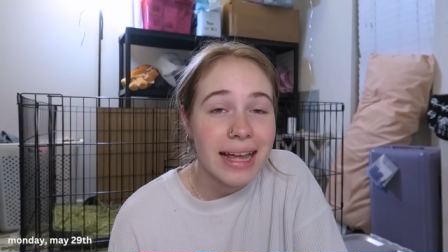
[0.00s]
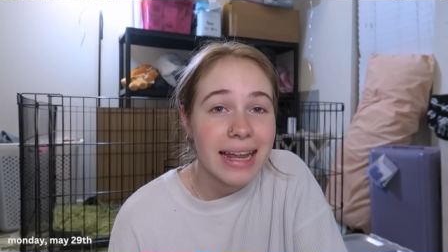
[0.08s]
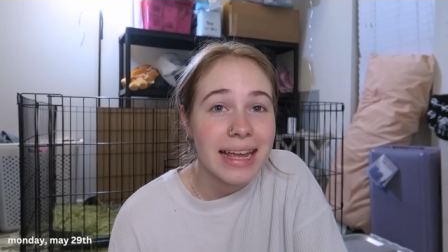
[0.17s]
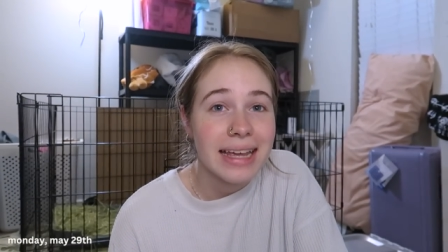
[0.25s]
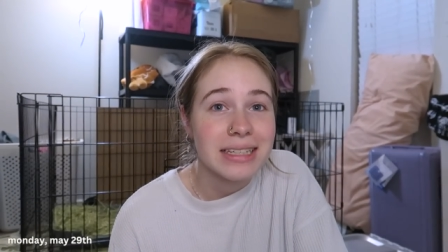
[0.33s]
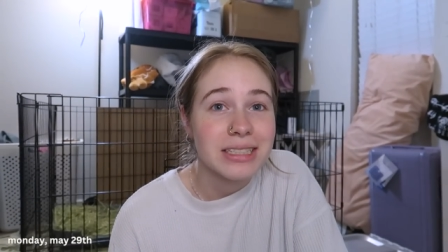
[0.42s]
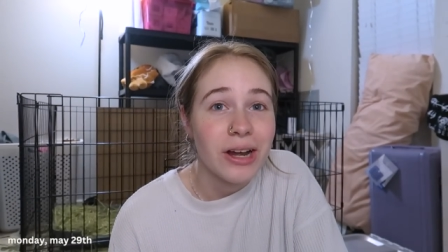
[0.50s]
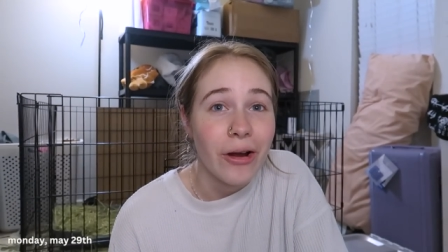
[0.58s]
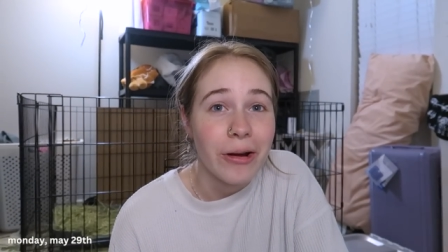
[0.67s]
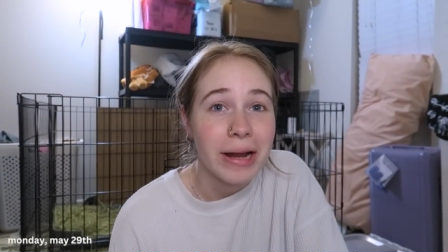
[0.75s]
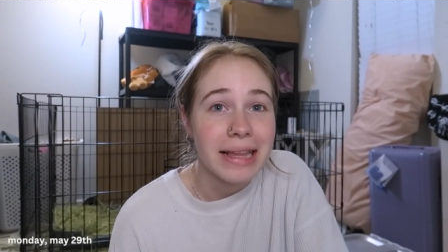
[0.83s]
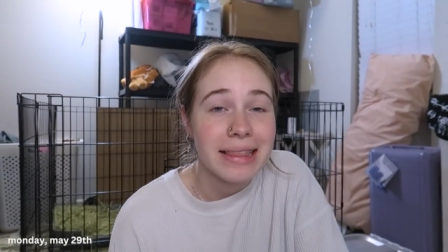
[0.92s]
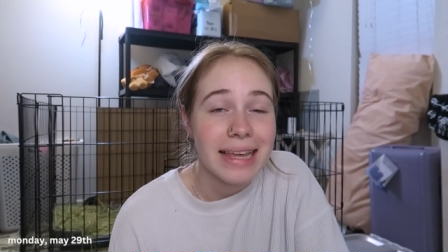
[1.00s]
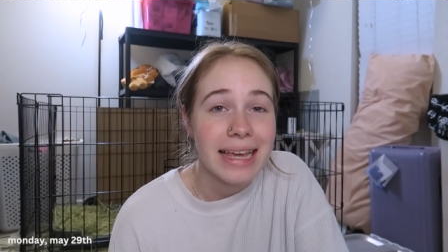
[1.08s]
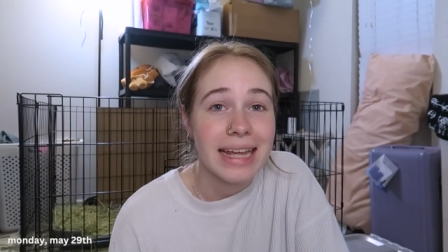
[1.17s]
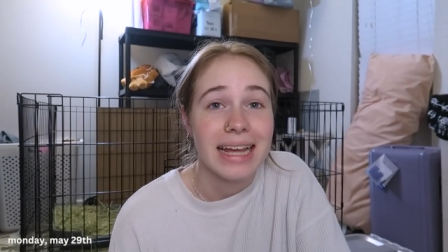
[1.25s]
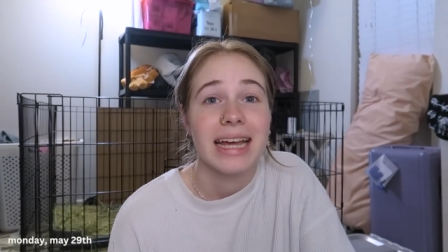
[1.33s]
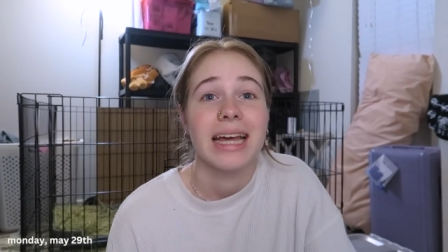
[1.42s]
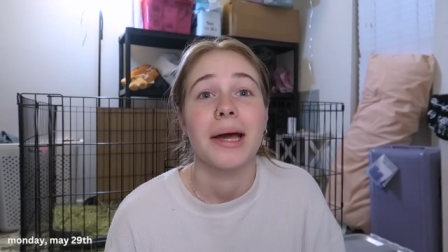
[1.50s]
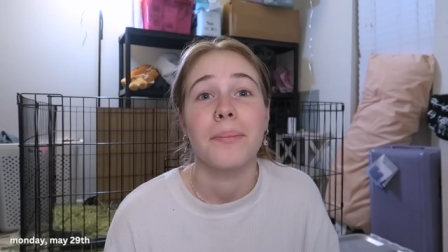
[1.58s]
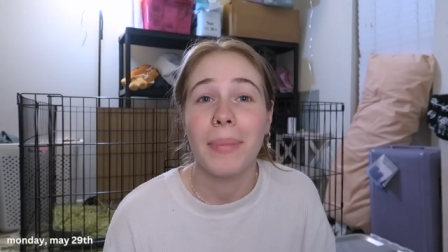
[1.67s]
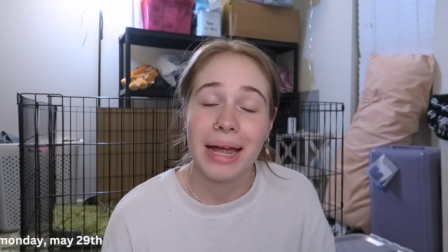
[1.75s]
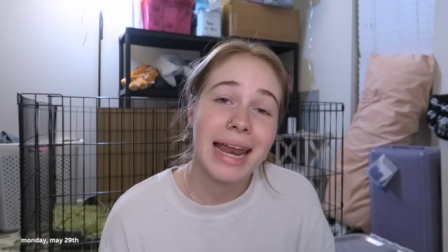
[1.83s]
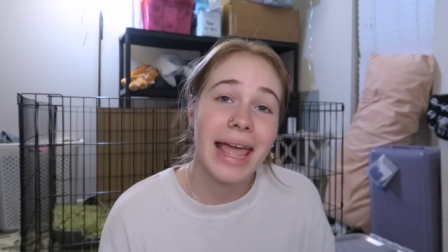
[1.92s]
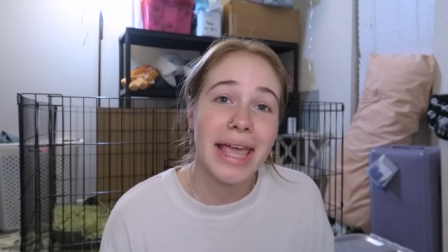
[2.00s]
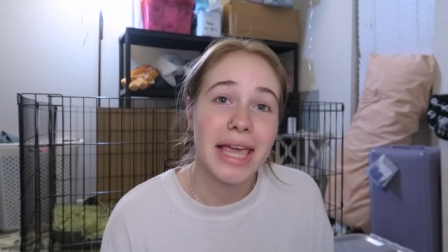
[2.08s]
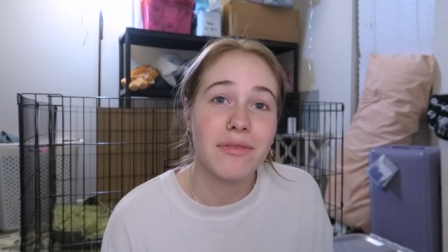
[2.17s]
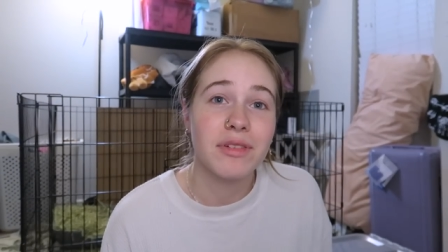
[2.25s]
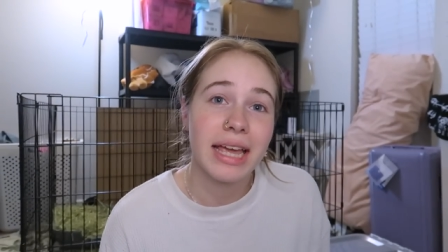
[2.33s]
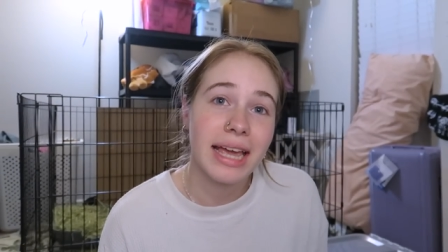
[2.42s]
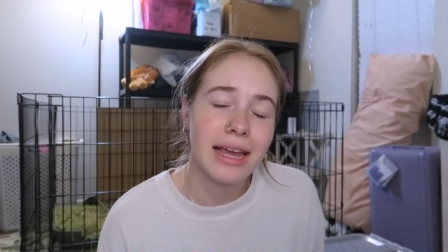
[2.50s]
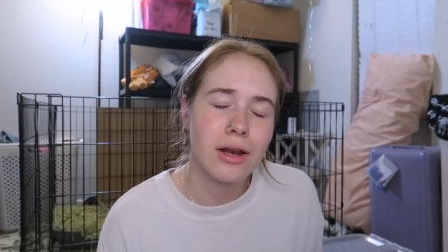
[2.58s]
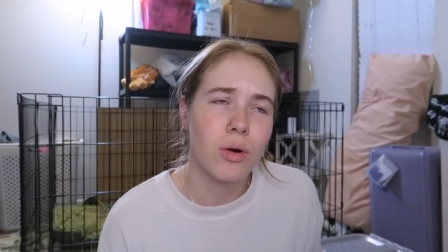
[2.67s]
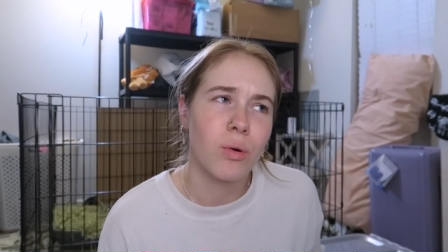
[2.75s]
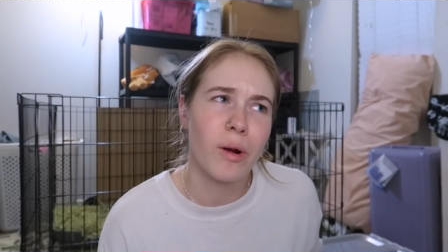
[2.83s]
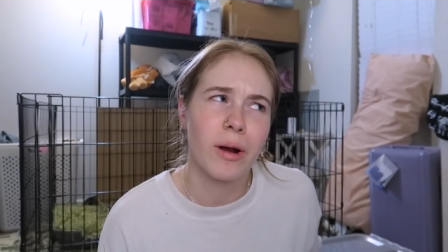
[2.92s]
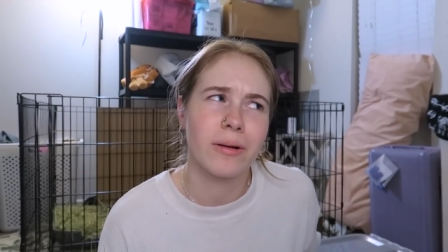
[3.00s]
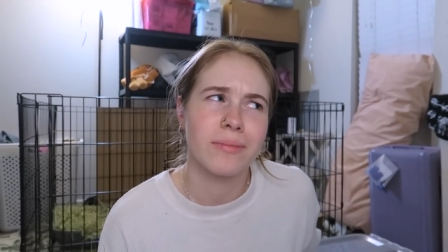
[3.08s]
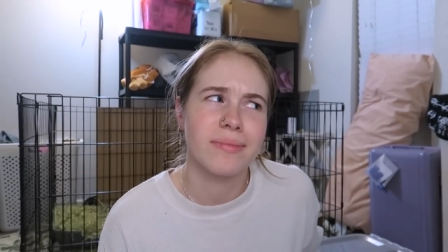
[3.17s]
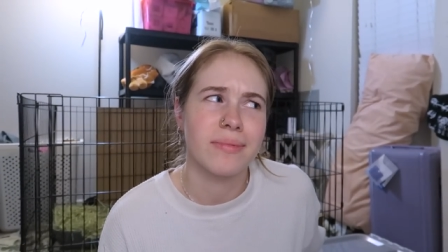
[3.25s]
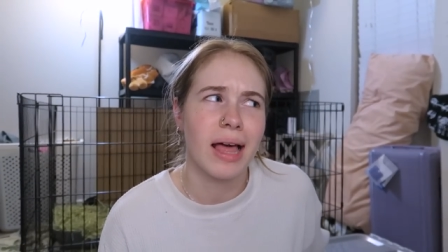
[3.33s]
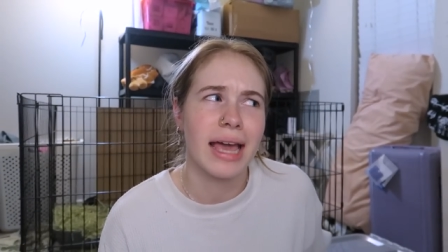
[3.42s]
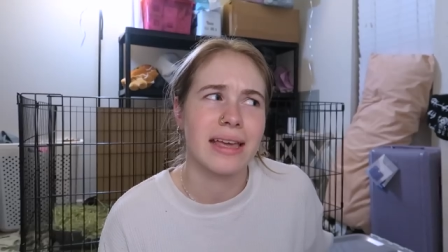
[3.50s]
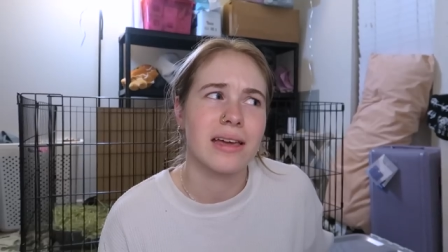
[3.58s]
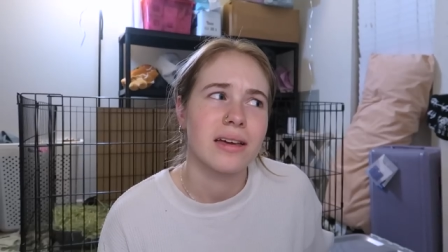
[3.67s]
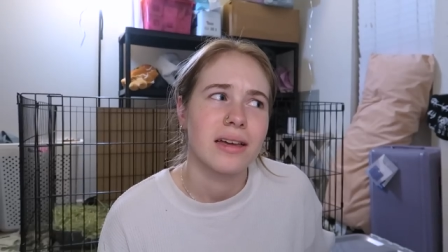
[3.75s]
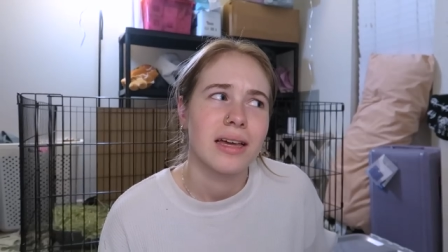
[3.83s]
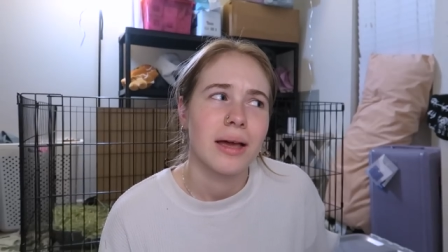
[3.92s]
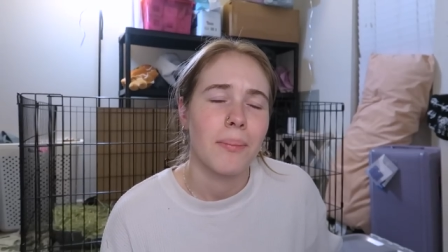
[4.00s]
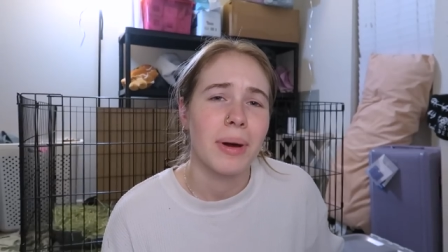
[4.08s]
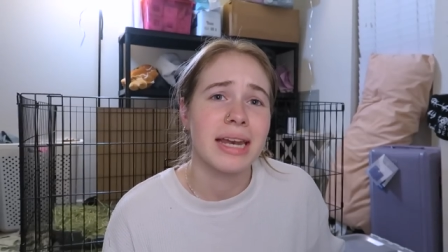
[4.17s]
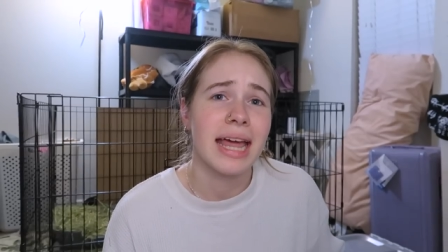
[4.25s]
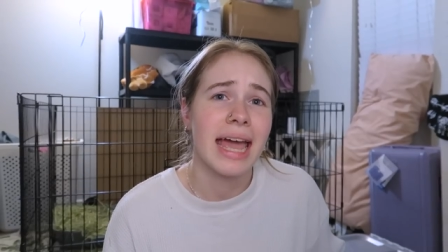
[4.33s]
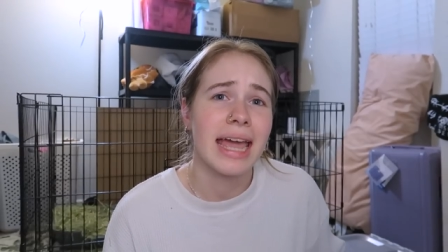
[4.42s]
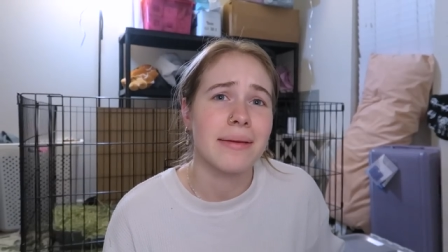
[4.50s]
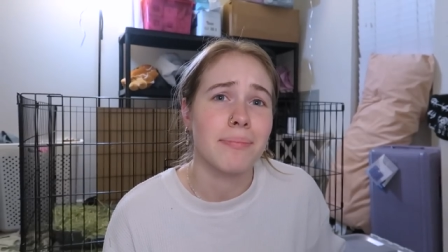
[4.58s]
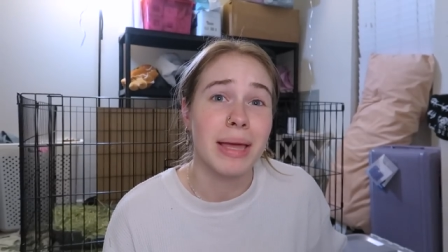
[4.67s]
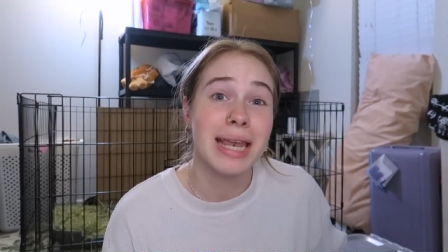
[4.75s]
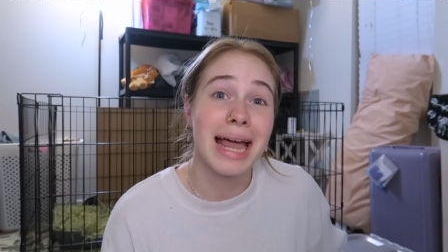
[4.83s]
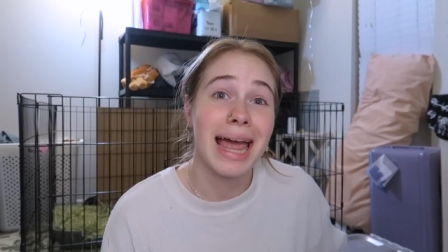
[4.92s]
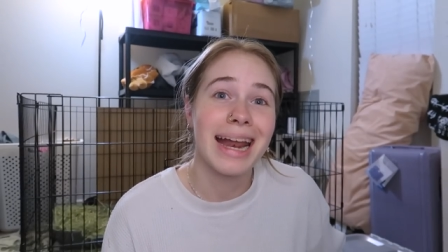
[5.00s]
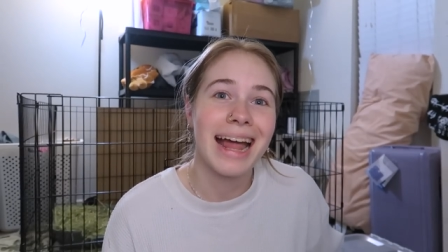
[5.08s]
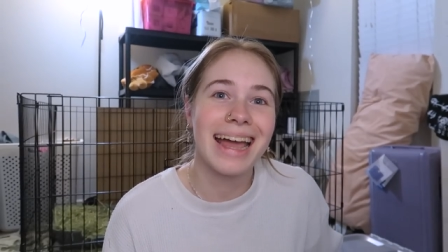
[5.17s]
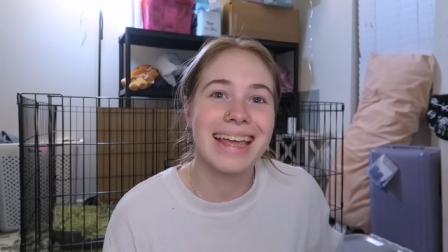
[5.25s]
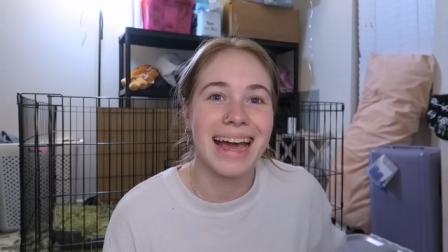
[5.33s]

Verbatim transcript: It is currently Monday evening or like Monday midnight.